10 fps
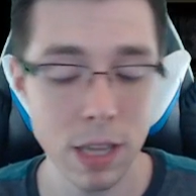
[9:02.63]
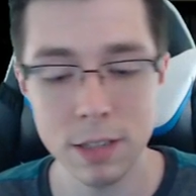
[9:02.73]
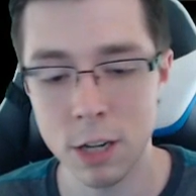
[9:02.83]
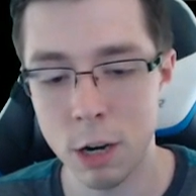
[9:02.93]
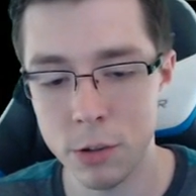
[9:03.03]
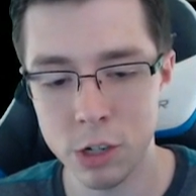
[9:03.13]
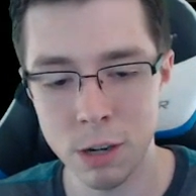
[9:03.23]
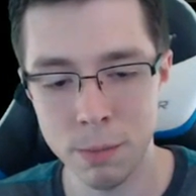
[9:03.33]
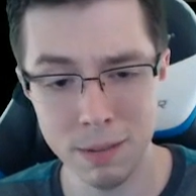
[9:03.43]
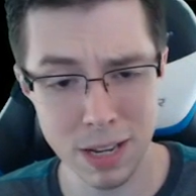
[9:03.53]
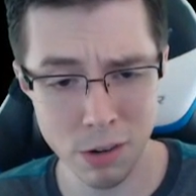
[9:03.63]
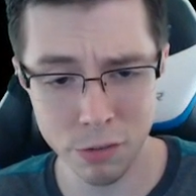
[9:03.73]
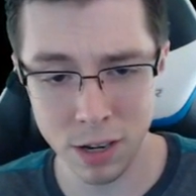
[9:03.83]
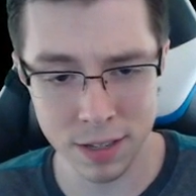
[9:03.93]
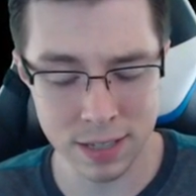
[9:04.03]
get Skirmisher, but
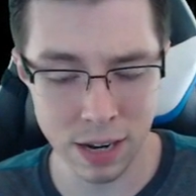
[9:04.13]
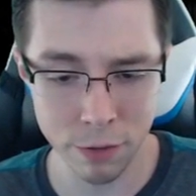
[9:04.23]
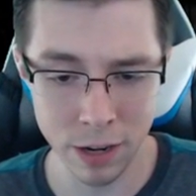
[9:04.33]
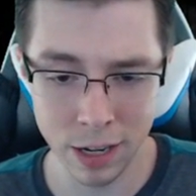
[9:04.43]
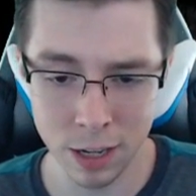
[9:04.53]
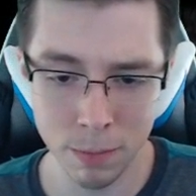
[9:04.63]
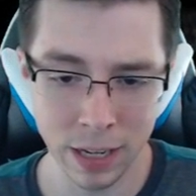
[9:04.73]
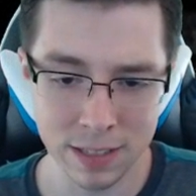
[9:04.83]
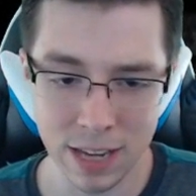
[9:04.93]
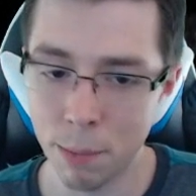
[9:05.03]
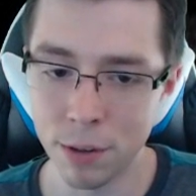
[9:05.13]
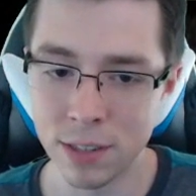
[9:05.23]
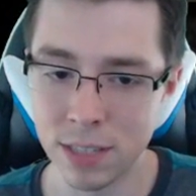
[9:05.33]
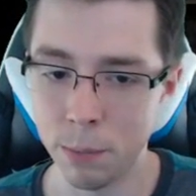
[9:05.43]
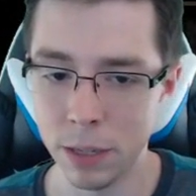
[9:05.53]
overall it's not very good because
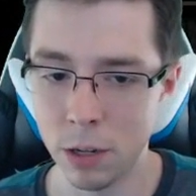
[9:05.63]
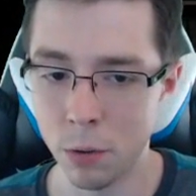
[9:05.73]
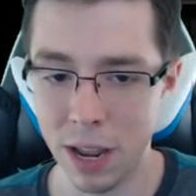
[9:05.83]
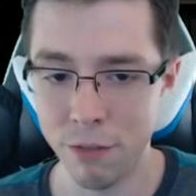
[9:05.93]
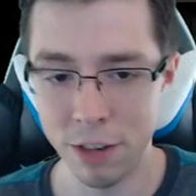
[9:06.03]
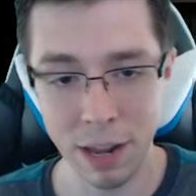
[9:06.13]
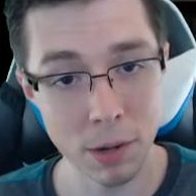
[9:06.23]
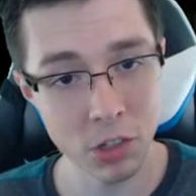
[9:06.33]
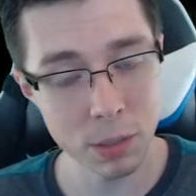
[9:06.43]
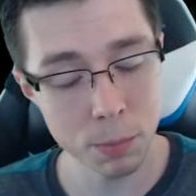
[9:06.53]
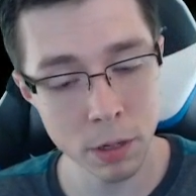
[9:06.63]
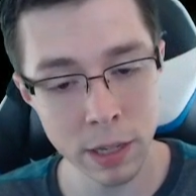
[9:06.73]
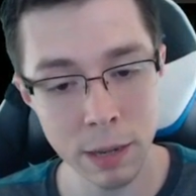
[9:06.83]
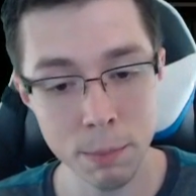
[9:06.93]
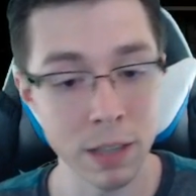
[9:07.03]
goblins simply don't have that much support
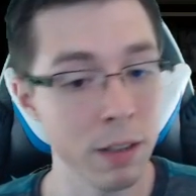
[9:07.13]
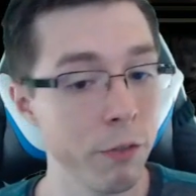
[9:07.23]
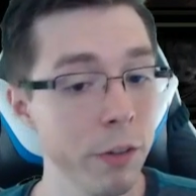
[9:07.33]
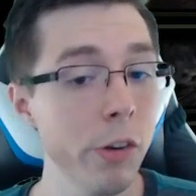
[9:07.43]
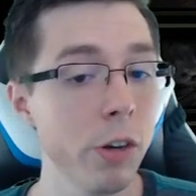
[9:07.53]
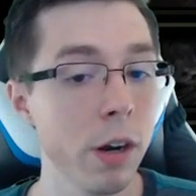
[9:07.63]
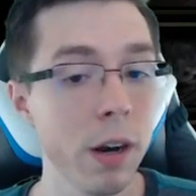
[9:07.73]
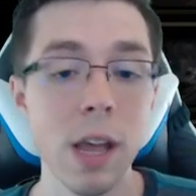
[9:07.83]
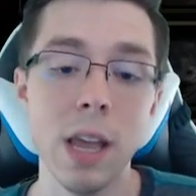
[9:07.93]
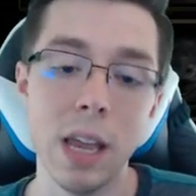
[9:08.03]
yet, but in the future,